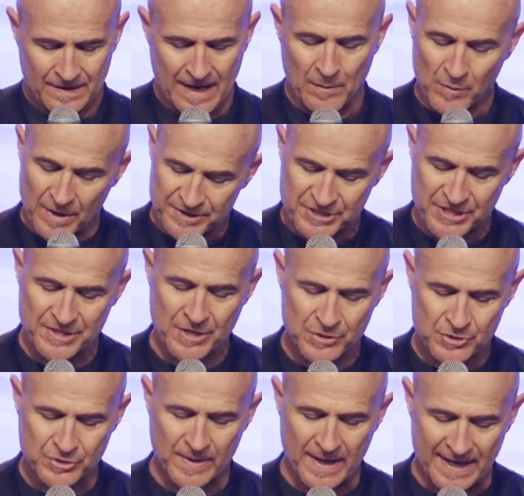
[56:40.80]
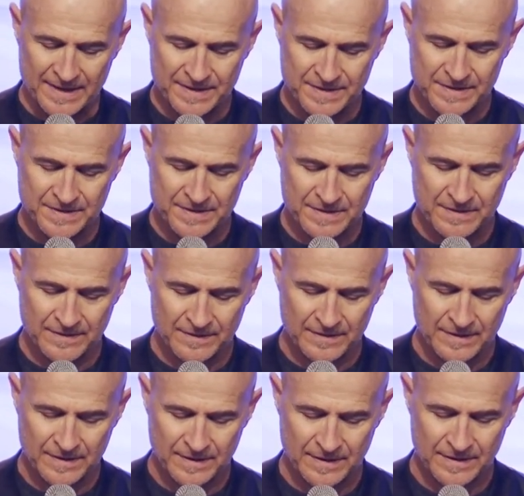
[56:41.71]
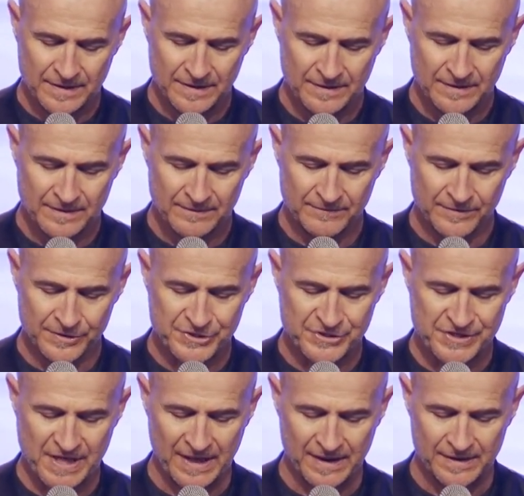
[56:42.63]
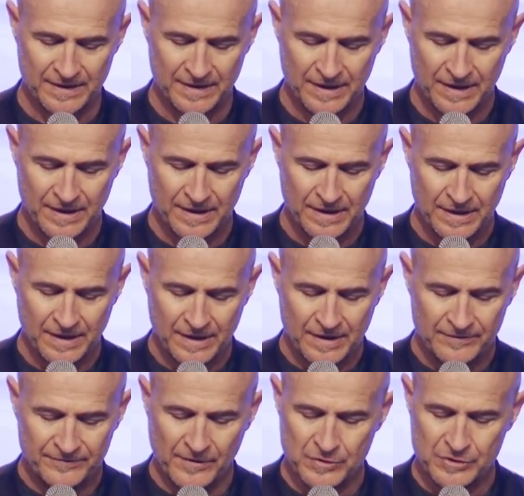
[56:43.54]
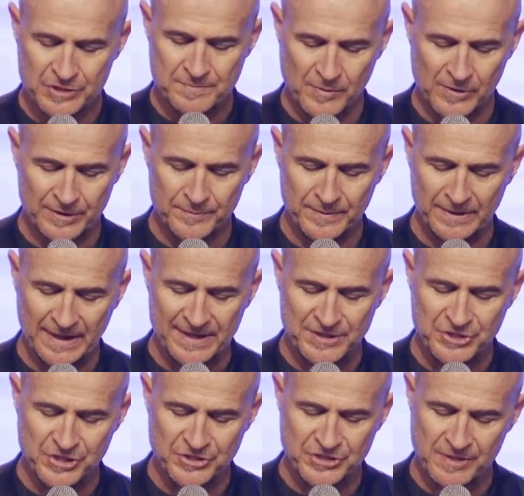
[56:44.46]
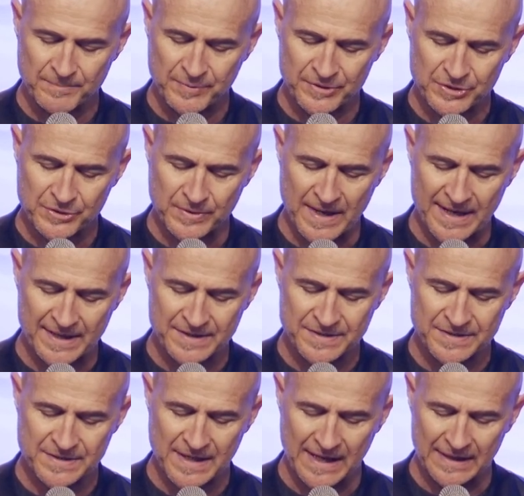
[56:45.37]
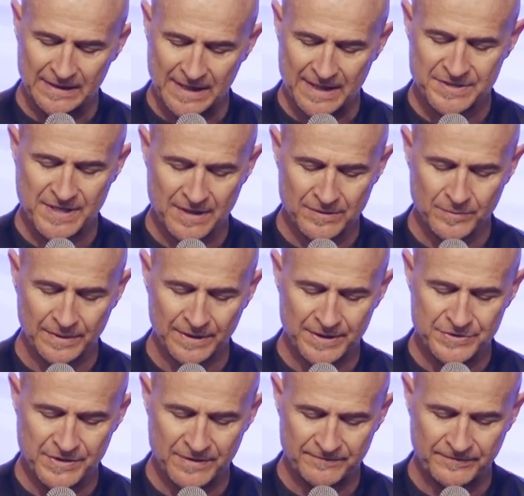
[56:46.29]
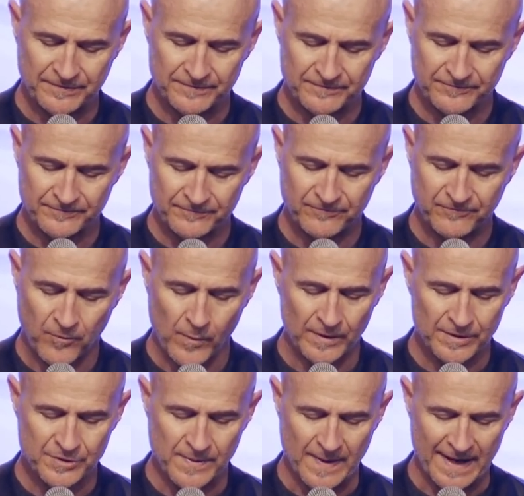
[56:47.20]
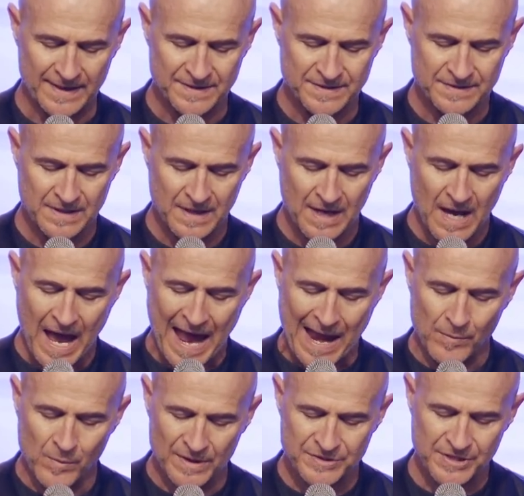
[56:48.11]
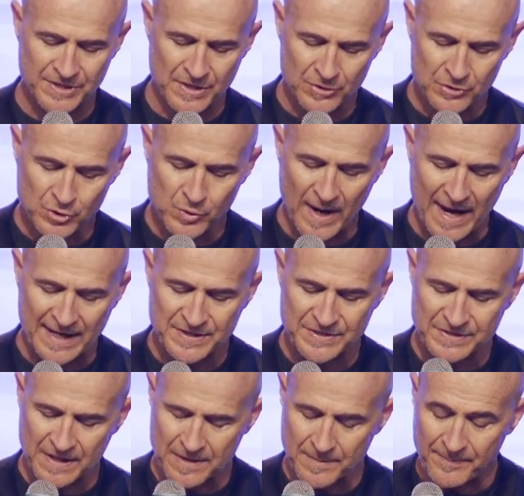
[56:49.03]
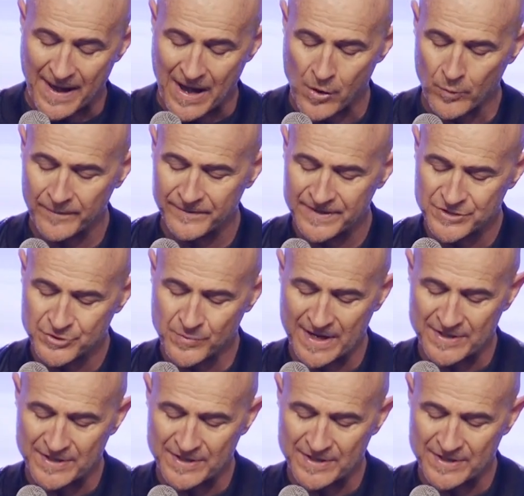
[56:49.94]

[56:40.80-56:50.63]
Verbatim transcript: I want to know Christ. Verse 10, focus more on relationship with Christ and less on religion for Christ. I want to know Christ and the power of His